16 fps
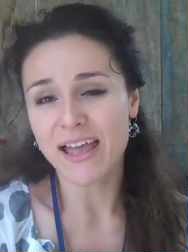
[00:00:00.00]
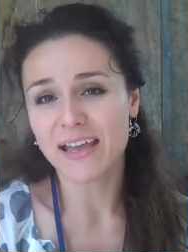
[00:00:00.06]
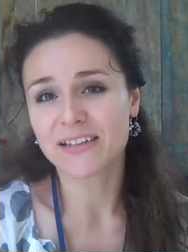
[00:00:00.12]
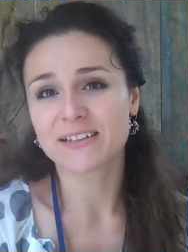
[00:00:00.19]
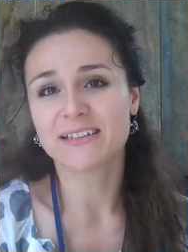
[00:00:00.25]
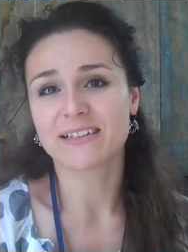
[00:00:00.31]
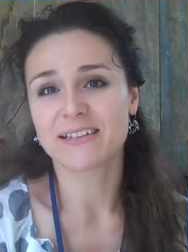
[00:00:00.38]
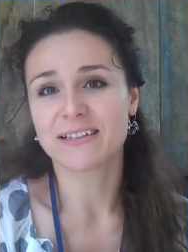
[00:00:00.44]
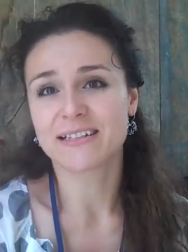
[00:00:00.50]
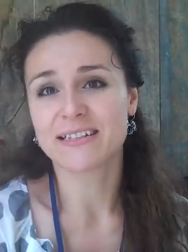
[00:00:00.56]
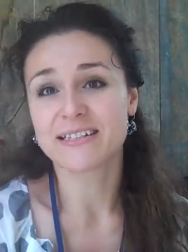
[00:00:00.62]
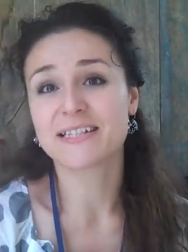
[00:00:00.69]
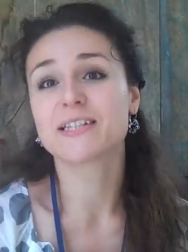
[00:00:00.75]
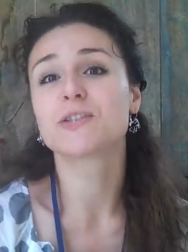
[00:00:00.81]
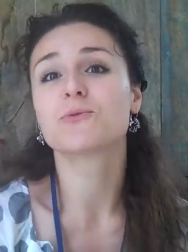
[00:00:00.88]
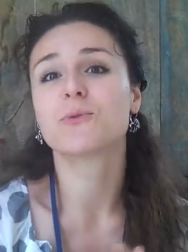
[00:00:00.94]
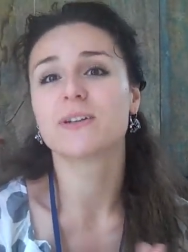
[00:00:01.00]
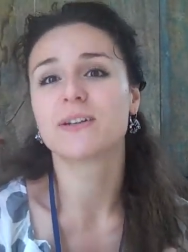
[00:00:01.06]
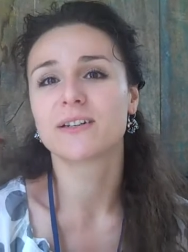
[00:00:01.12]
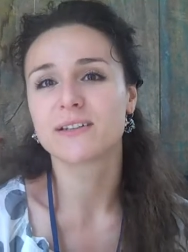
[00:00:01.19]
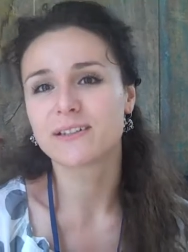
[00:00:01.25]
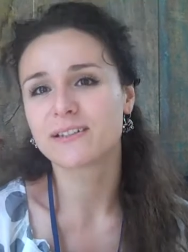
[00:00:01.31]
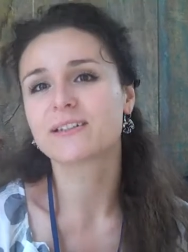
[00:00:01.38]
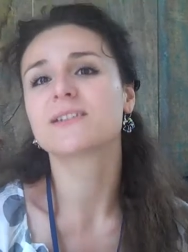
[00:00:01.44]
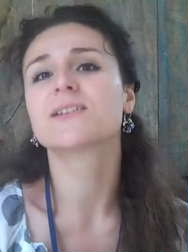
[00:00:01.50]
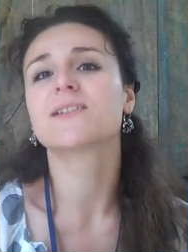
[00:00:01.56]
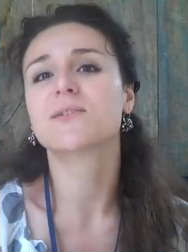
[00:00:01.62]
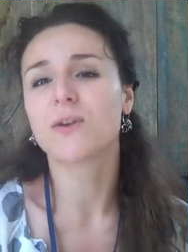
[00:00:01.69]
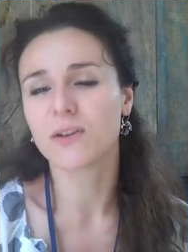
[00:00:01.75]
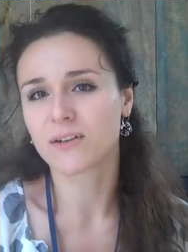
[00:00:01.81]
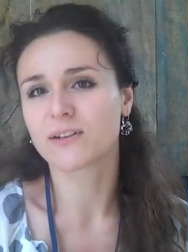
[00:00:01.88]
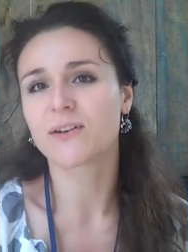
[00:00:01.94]
and uh, since we're
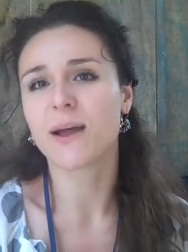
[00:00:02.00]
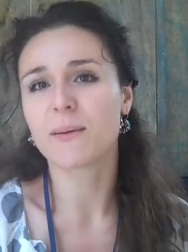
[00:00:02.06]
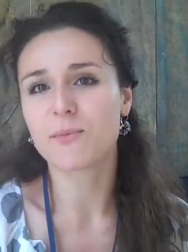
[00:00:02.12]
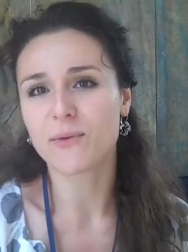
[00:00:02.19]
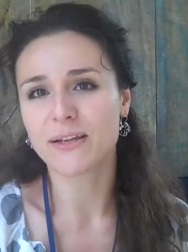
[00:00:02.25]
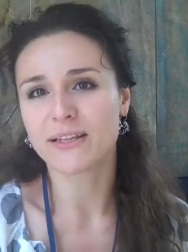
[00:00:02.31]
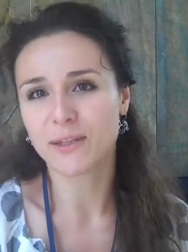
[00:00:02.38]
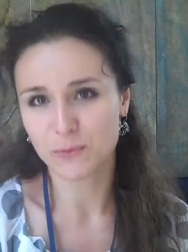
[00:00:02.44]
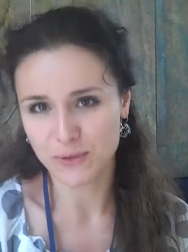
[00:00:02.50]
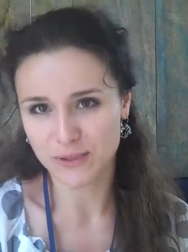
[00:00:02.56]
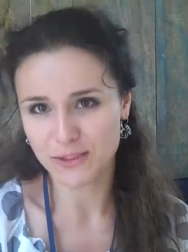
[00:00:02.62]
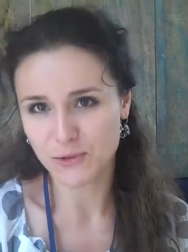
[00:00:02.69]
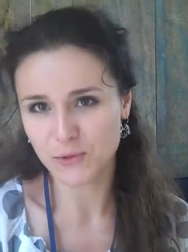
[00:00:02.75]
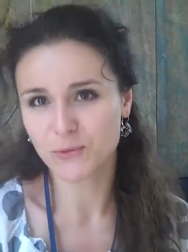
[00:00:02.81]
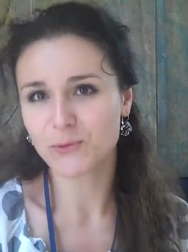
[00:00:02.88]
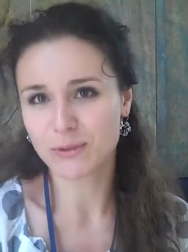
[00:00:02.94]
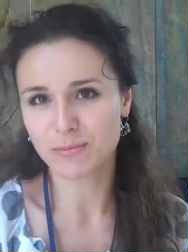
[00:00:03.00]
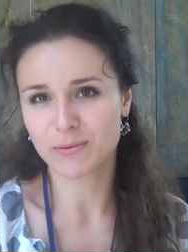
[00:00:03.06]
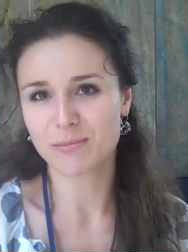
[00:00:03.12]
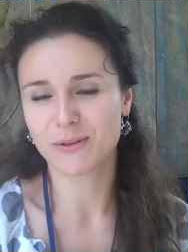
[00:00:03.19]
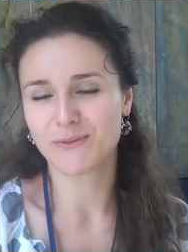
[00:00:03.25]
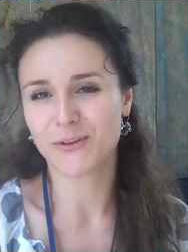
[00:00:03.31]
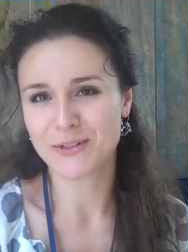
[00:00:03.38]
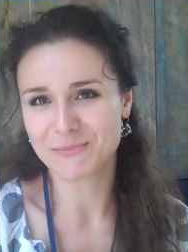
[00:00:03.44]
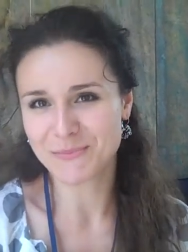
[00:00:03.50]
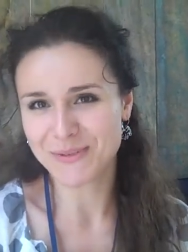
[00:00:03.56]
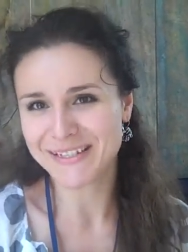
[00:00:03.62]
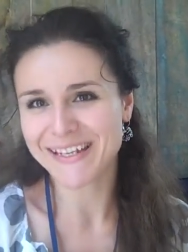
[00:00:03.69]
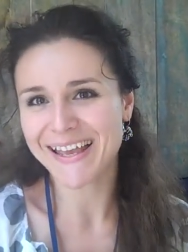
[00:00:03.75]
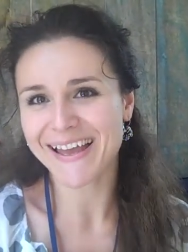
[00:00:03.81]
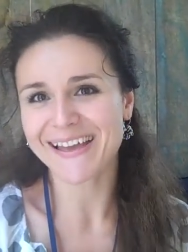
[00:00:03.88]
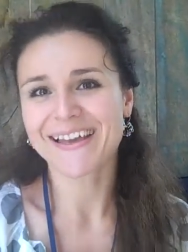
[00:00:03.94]
co collaborating with you, with People's Voice
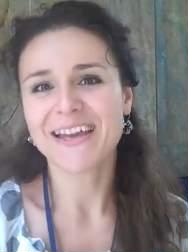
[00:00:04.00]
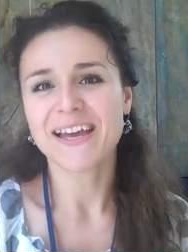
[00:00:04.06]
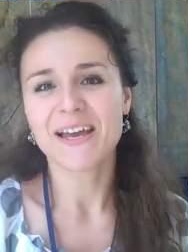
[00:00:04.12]
Media,